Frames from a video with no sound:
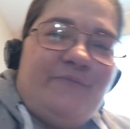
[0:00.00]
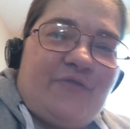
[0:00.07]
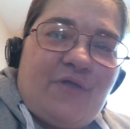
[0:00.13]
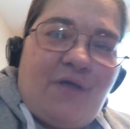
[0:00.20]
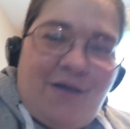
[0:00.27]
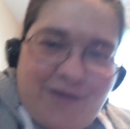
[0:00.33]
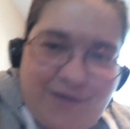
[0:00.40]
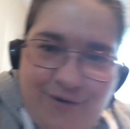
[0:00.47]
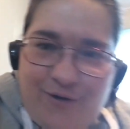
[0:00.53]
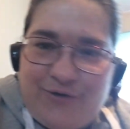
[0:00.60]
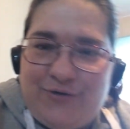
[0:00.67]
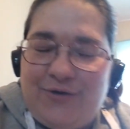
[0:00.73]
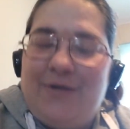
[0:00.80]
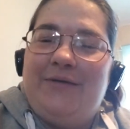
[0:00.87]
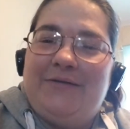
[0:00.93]
30
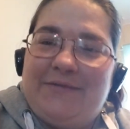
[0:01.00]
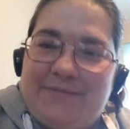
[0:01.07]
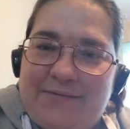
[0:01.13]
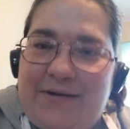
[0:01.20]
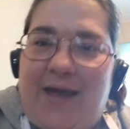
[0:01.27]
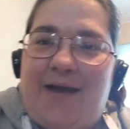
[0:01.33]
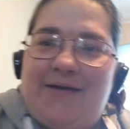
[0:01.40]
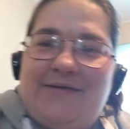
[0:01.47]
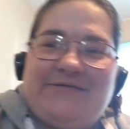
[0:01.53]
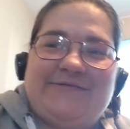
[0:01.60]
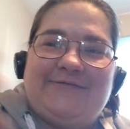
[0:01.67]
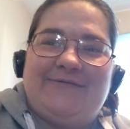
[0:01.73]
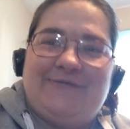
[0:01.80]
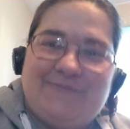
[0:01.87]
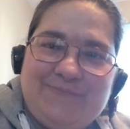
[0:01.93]
on next.